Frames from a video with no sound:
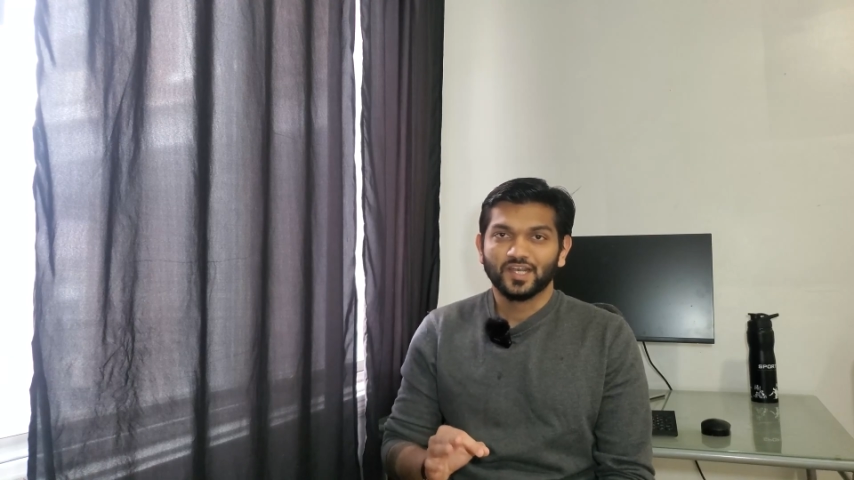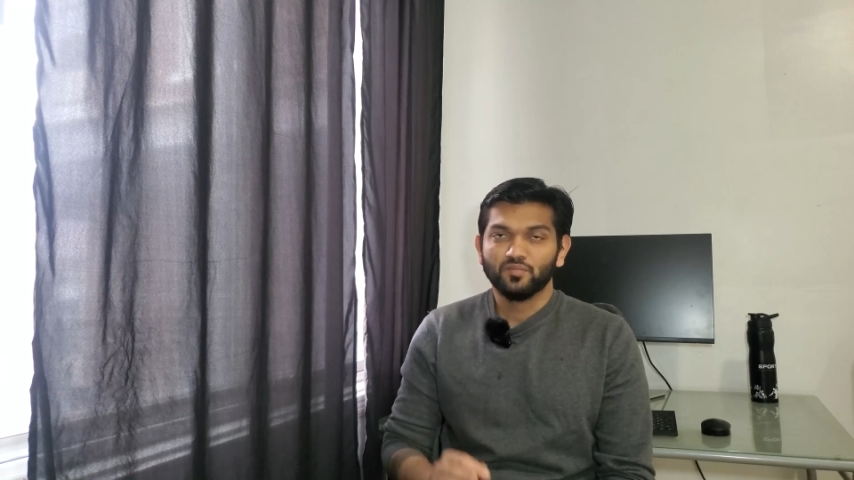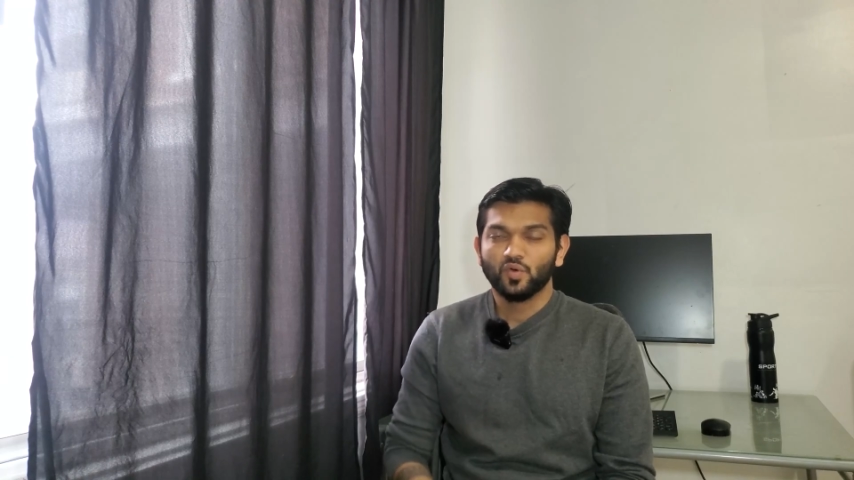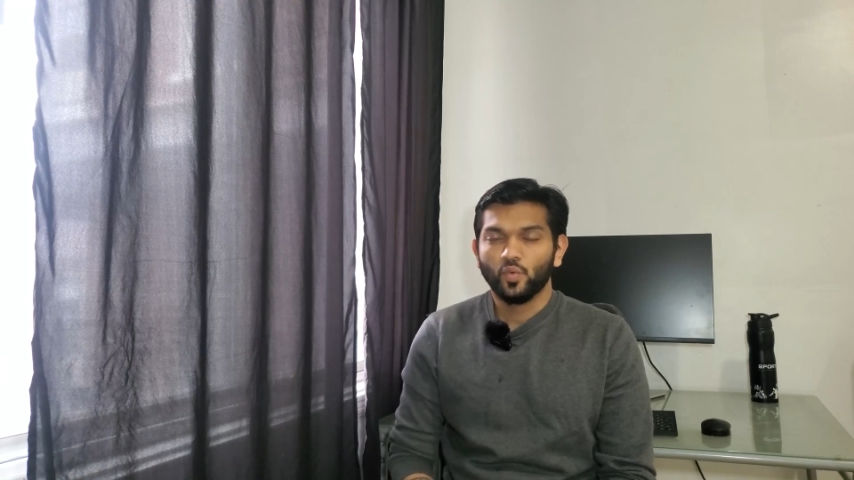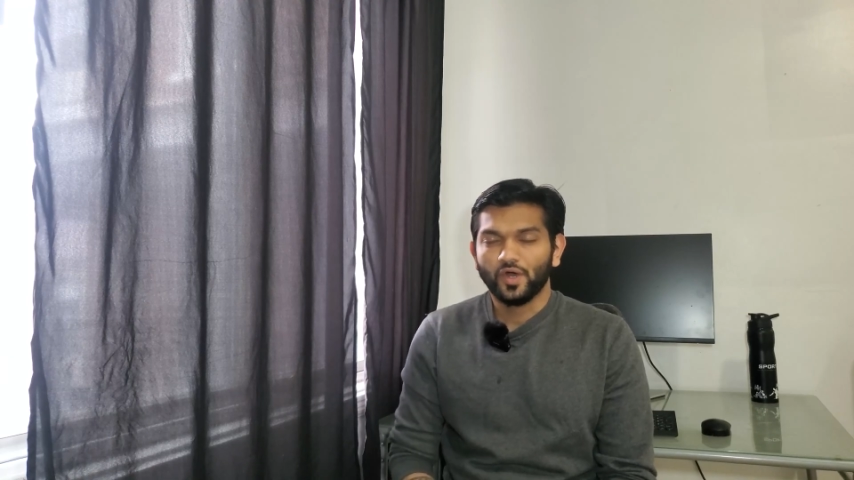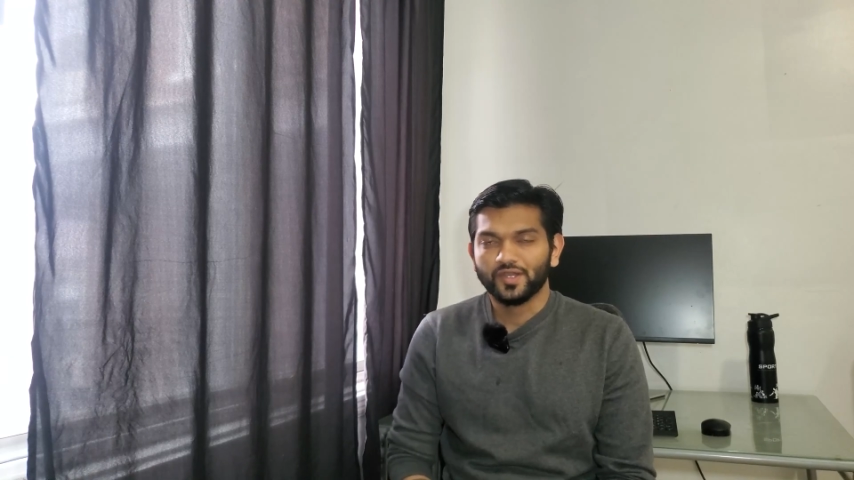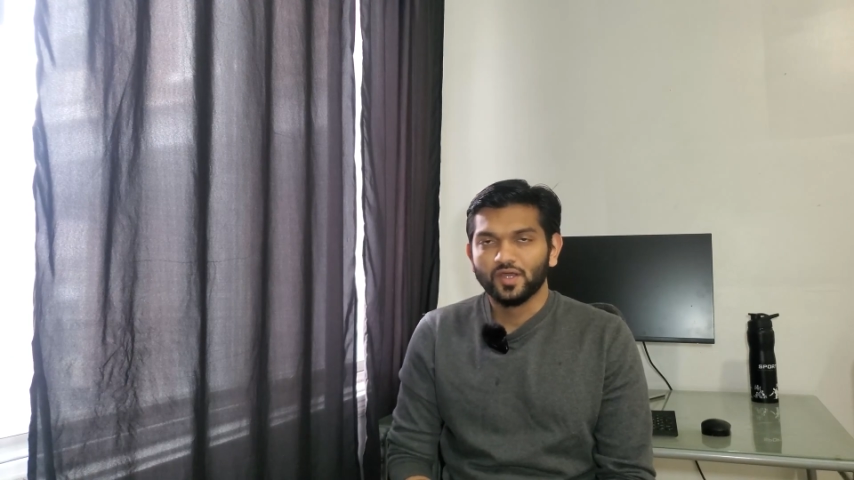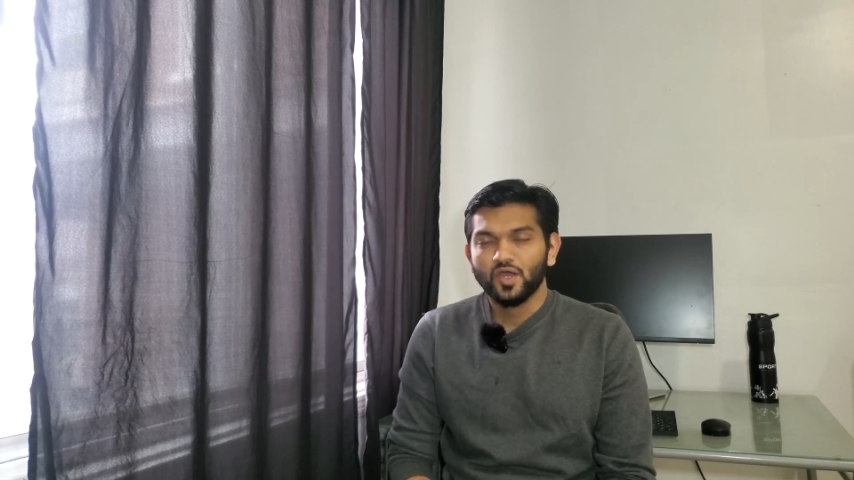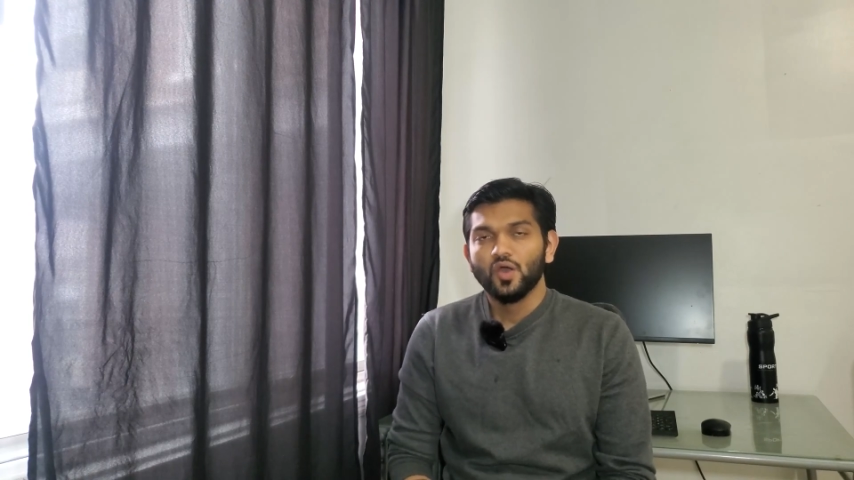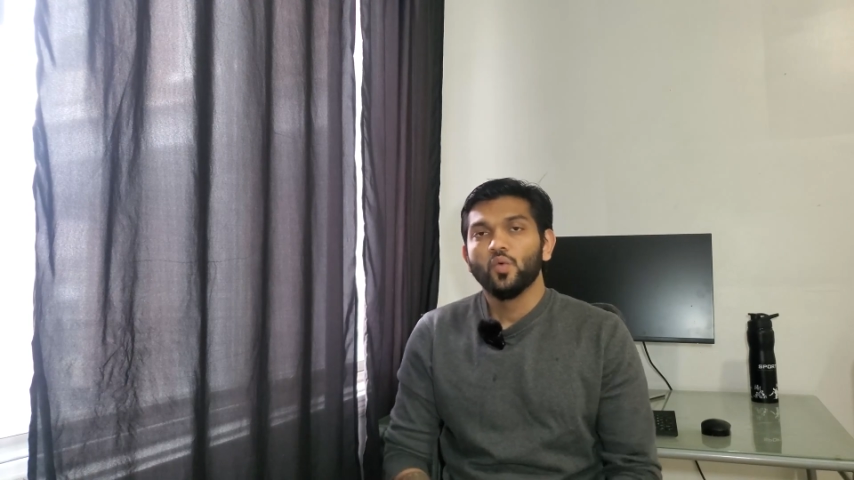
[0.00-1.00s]
Number one,
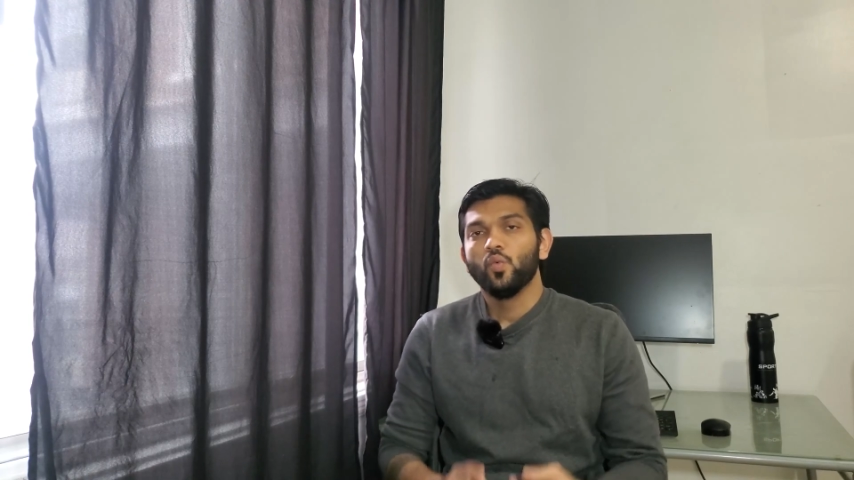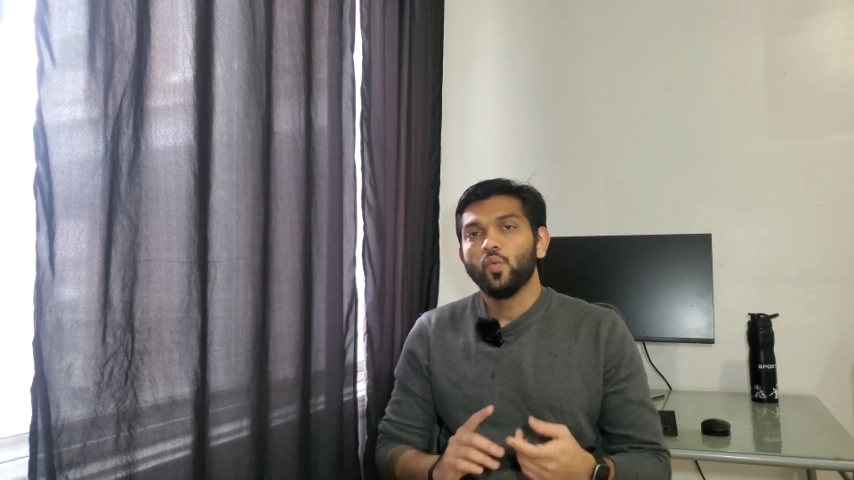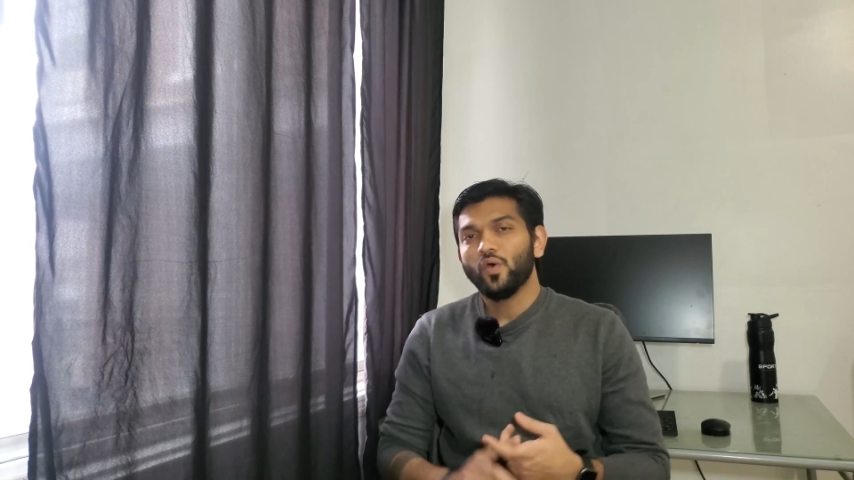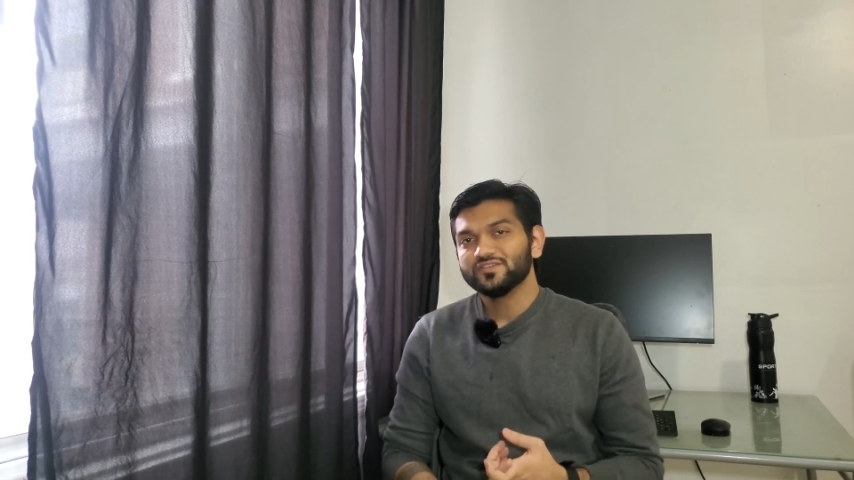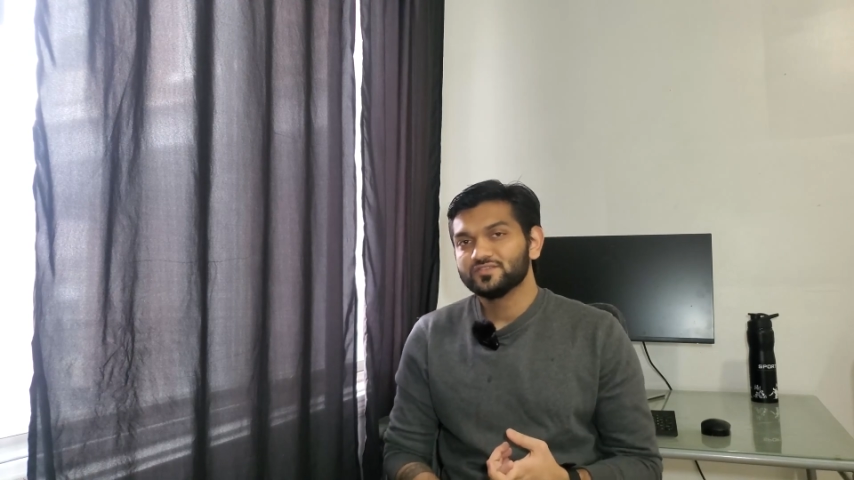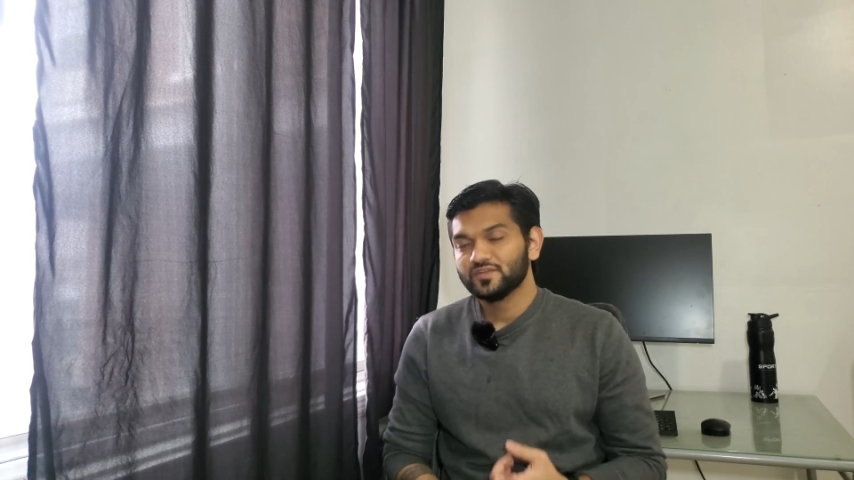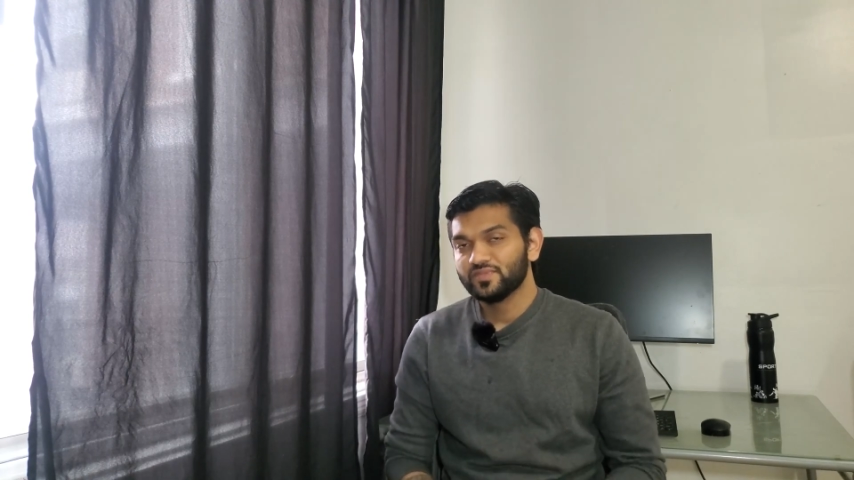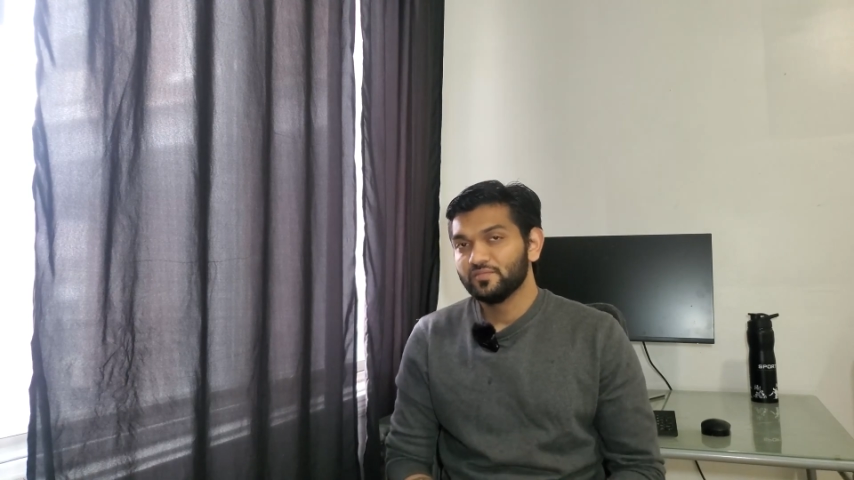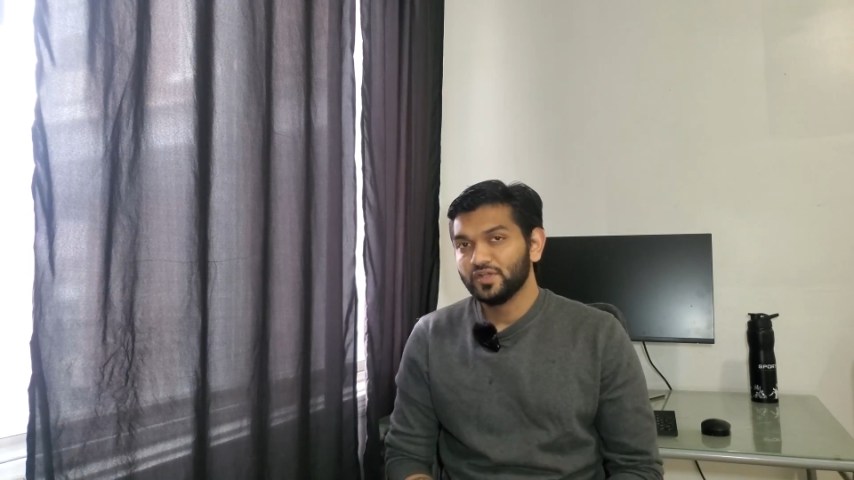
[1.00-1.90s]
what's the difference